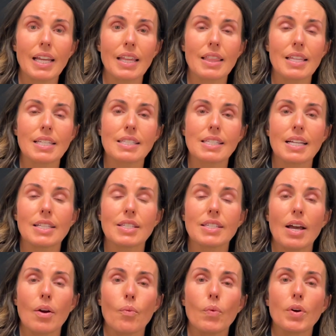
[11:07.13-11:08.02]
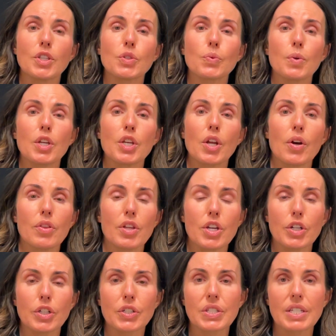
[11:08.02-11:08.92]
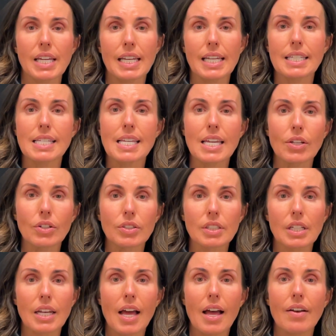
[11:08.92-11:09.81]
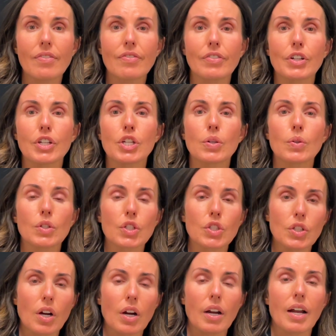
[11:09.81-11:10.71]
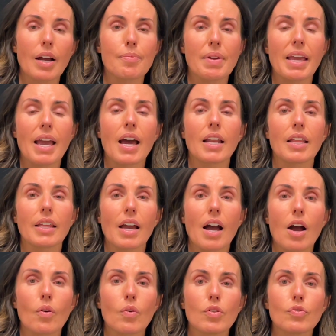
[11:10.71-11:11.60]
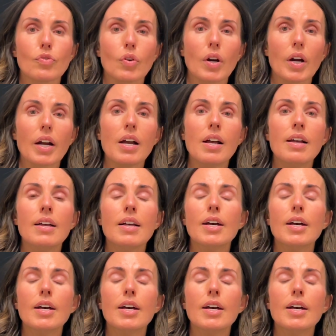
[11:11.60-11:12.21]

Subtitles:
in the sense that once we know that your skin is healed enough for you to start coming out of the aquaphor,